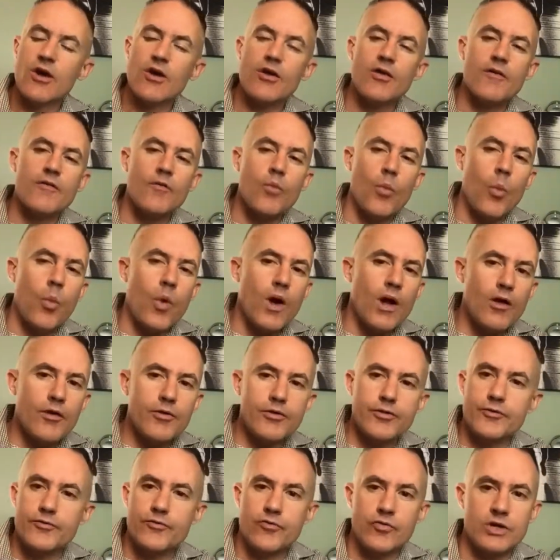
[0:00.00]

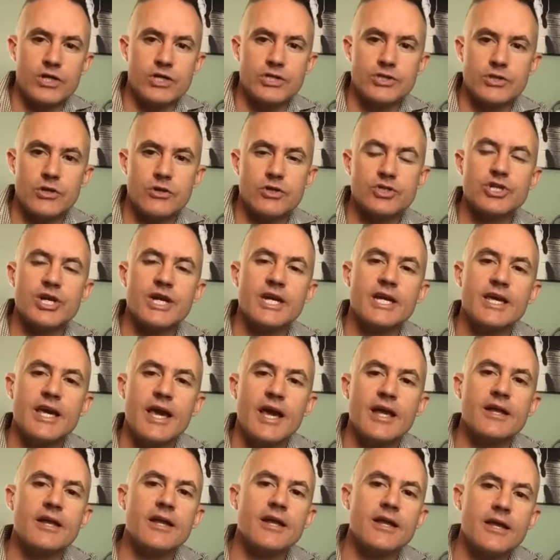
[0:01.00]
wealth of research,
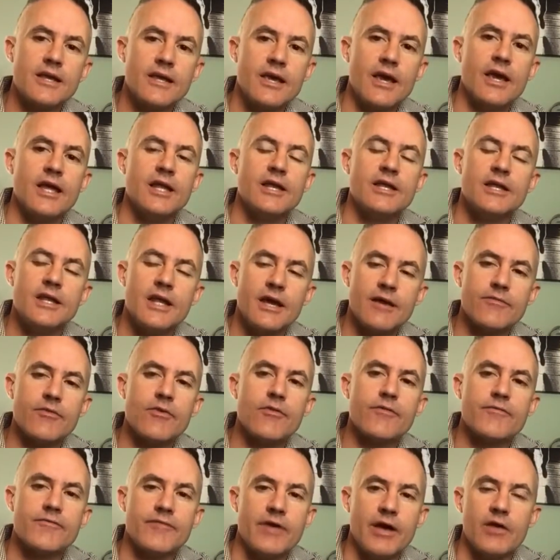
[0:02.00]
again and again, never
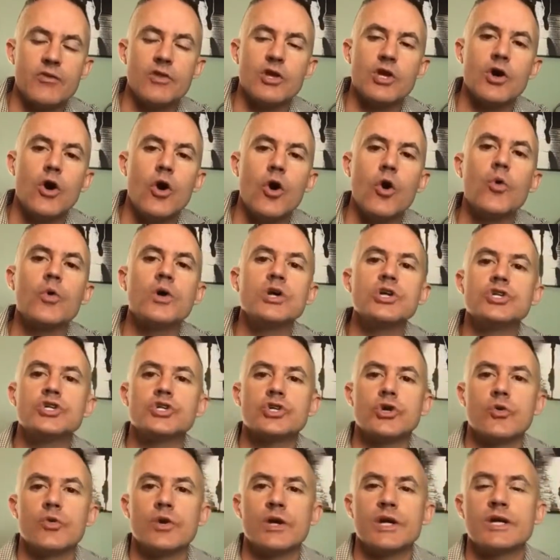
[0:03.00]
failing, always
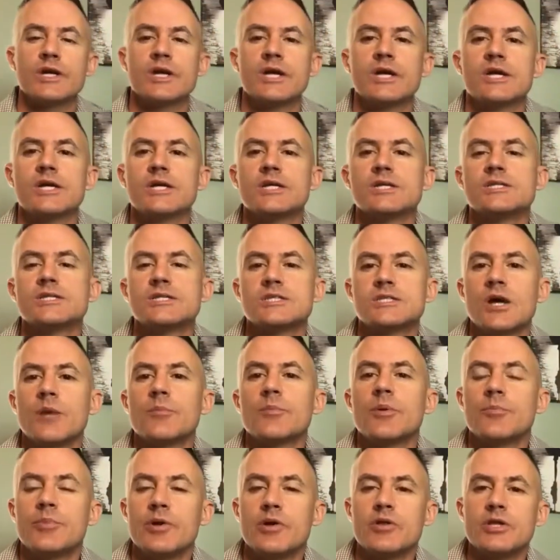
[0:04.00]
showing some
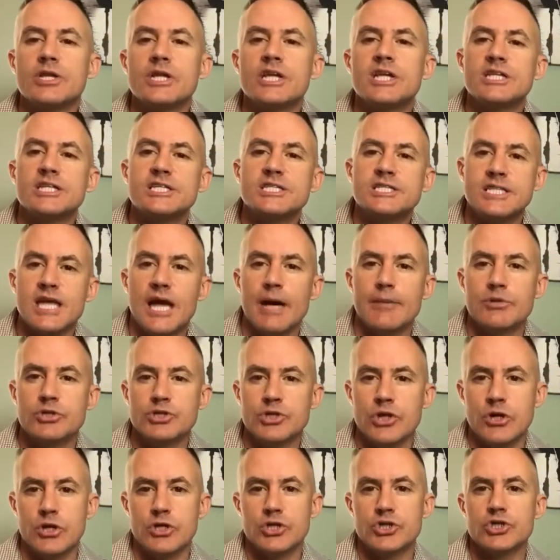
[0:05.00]
ability to
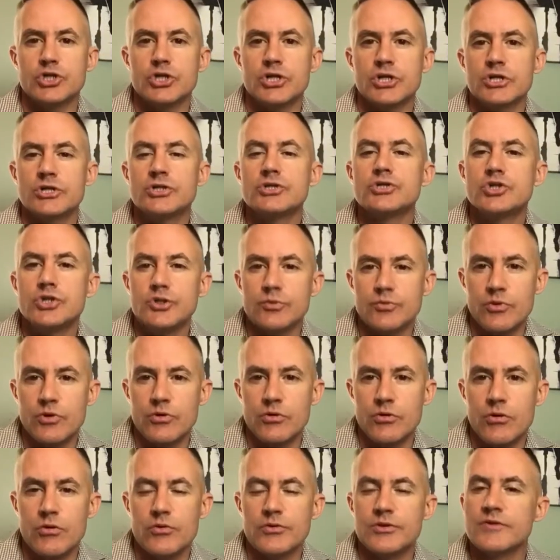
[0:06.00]
sabotage tumor
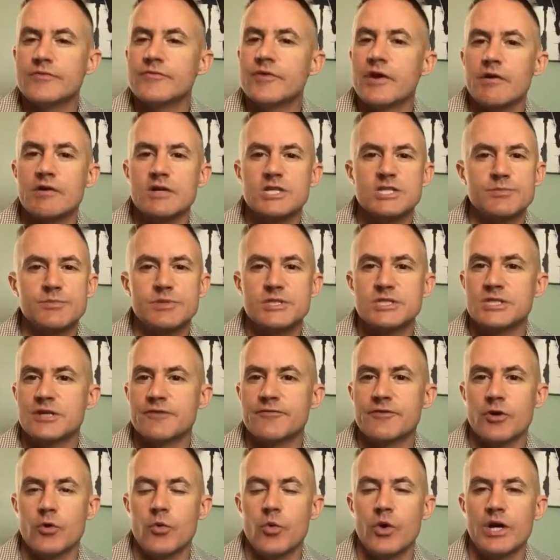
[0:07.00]
growth in very
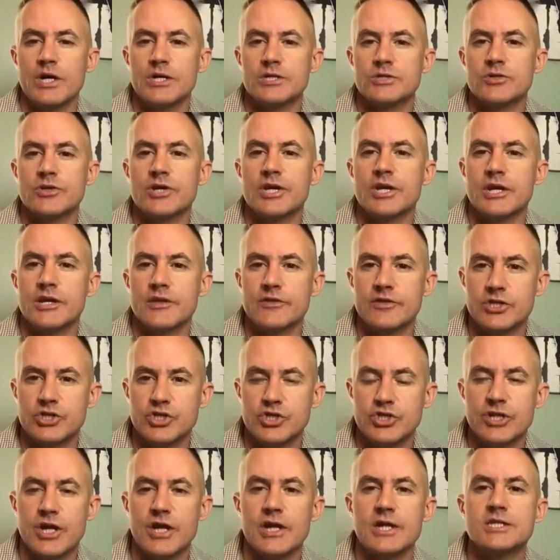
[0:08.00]
specific ways, looking at the
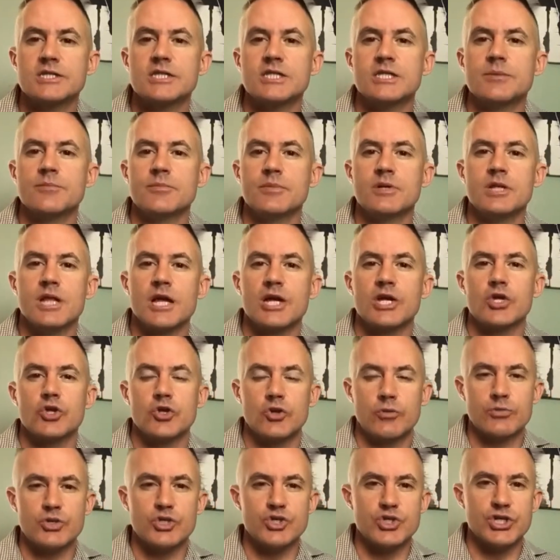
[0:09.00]
genetics and the molecular
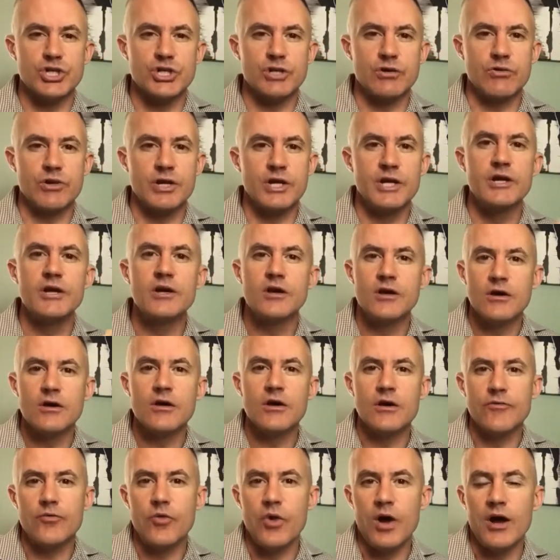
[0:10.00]
machinery
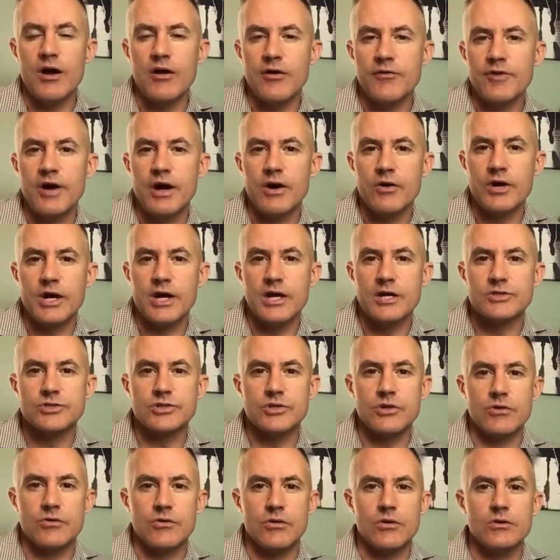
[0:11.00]
of how
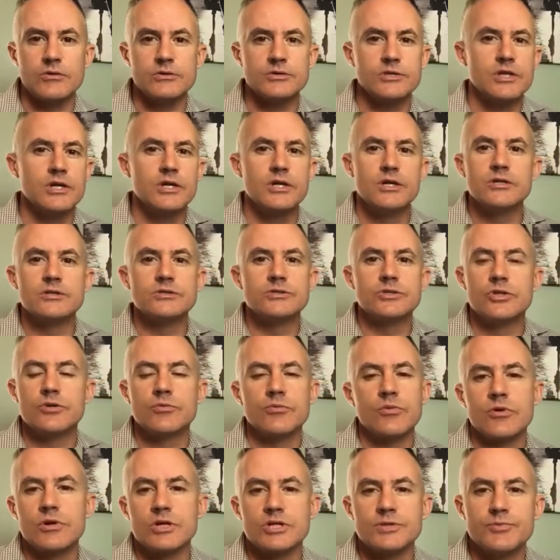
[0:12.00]
cancer grows.
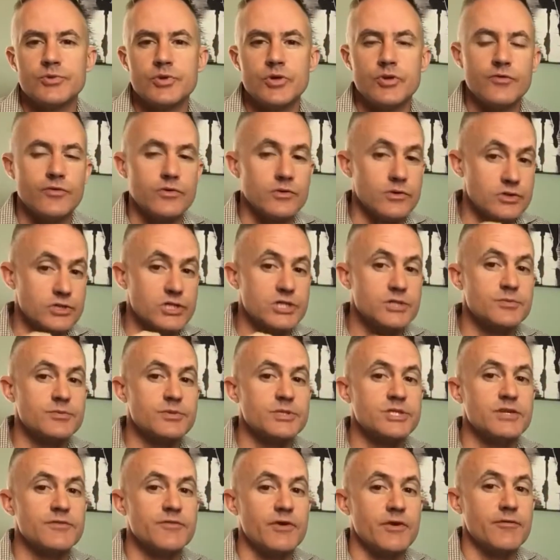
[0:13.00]
Turmeric's beautiful. There's a
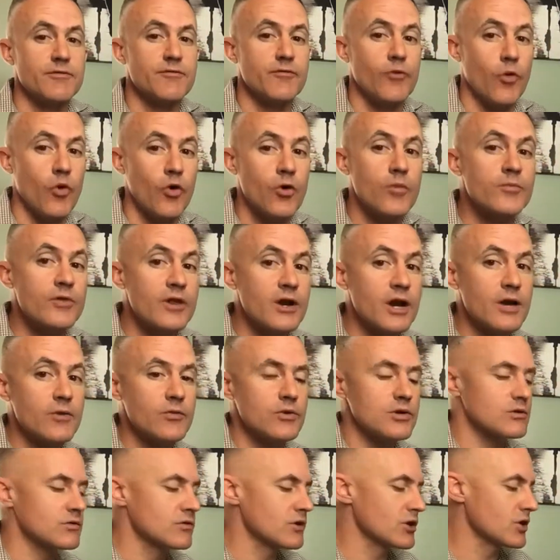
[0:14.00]
specific form that I
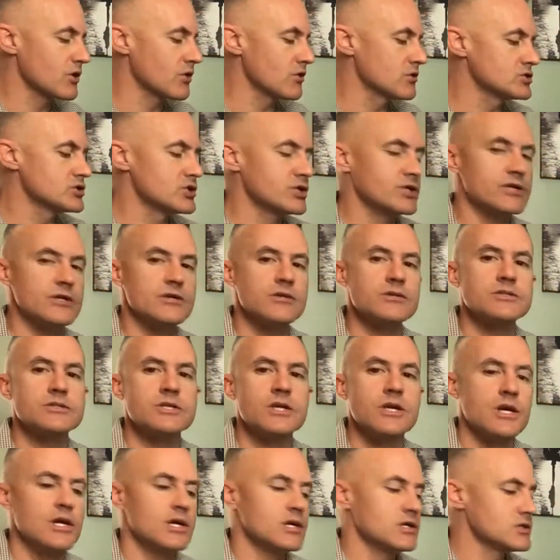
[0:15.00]
would encourage you to use.
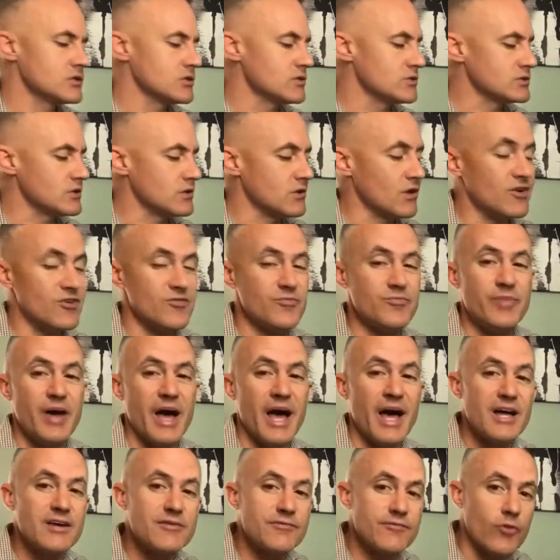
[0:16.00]
So there's a lot of
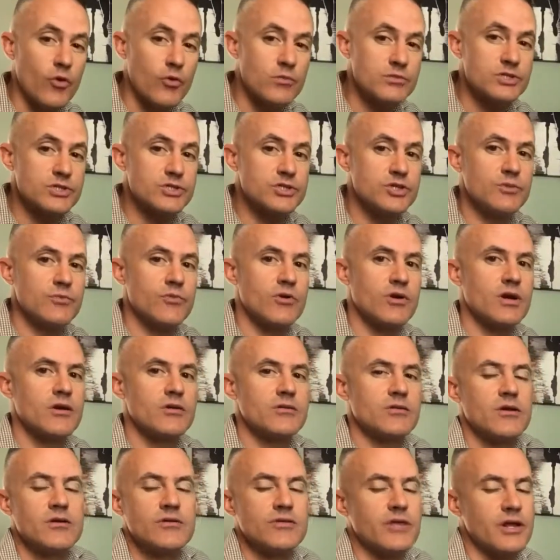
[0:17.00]
bad forms of turmeric out
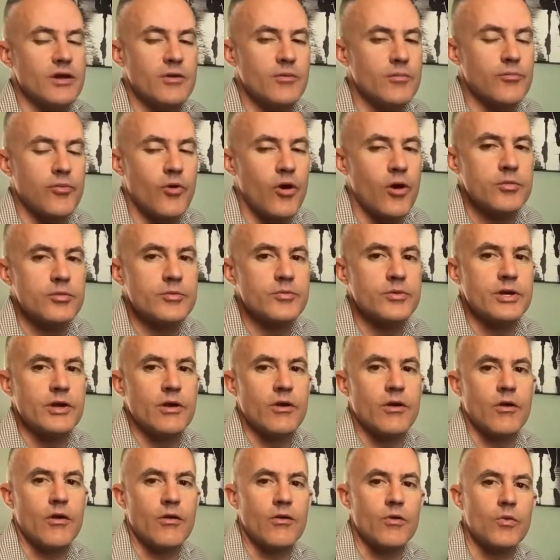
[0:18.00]
there that probably
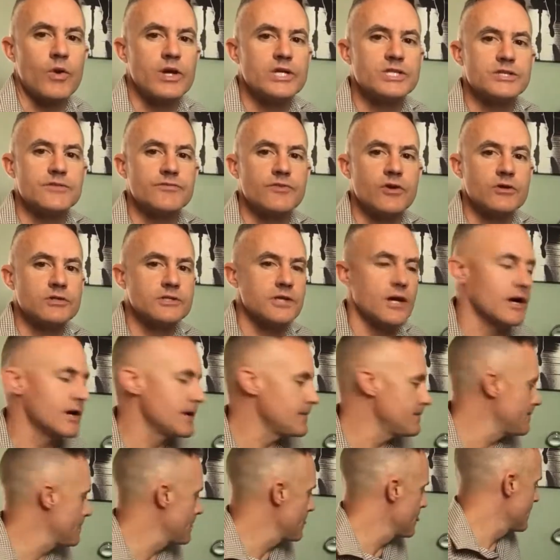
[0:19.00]
are a waste of your
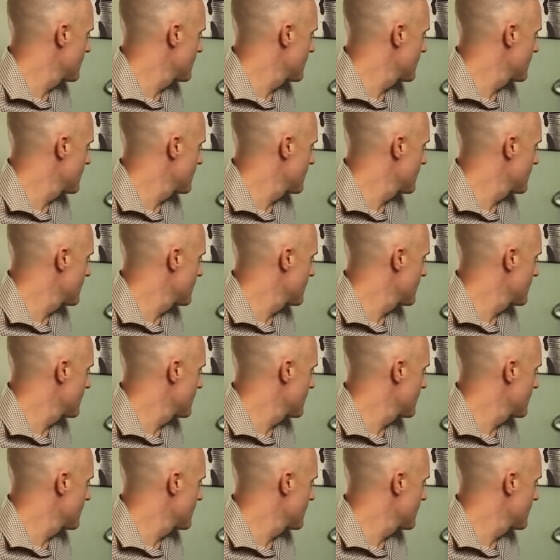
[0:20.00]
time.